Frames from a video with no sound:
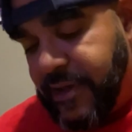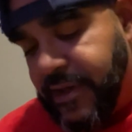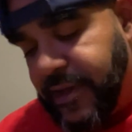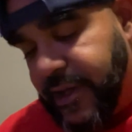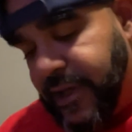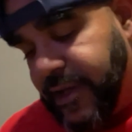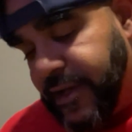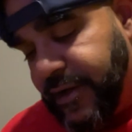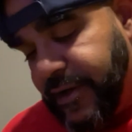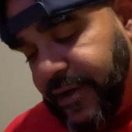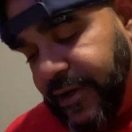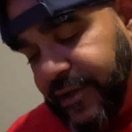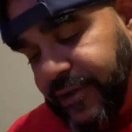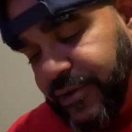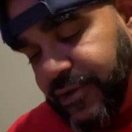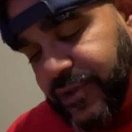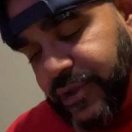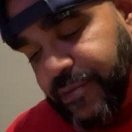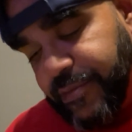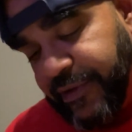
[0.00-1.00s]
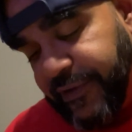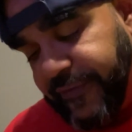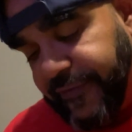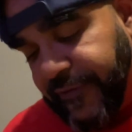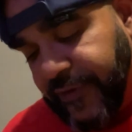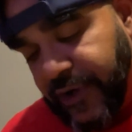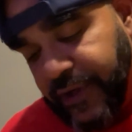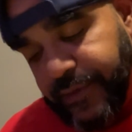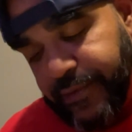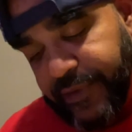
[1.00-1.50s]
And it used to be
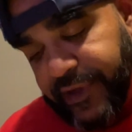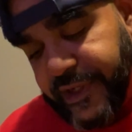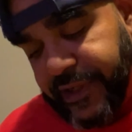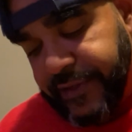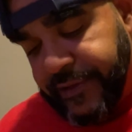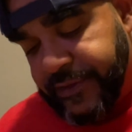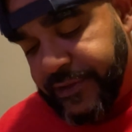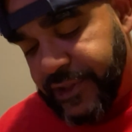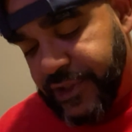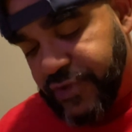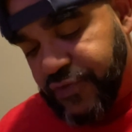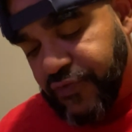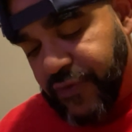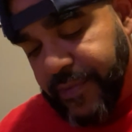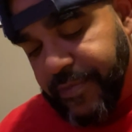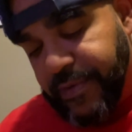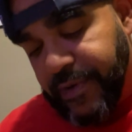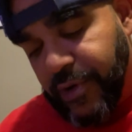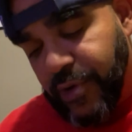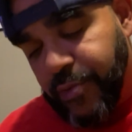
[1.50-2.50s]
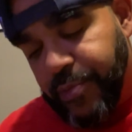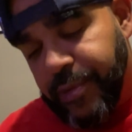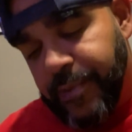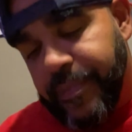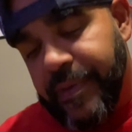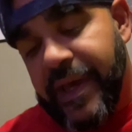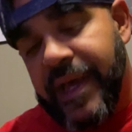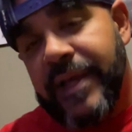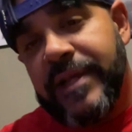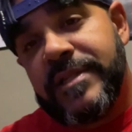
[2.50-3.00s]
fun, man. Just ripping open
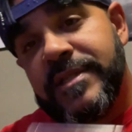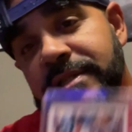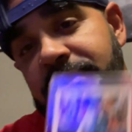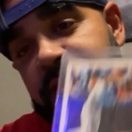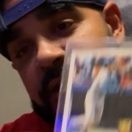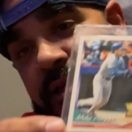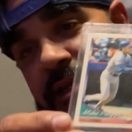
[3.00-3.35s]
packs.